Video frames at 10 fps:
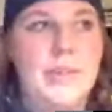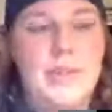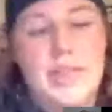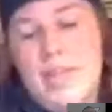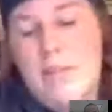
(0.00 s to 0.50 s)

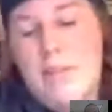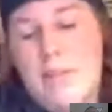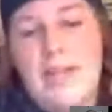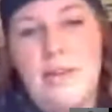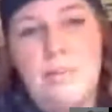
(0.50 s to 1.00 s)

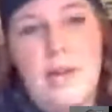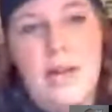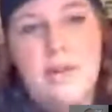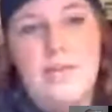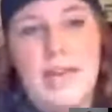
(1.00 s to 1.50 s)
accommodate or
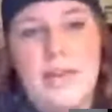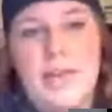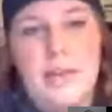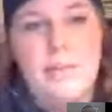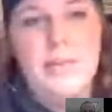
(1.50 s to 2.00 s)
modify
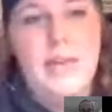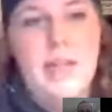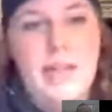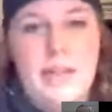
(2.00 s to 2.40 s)
them in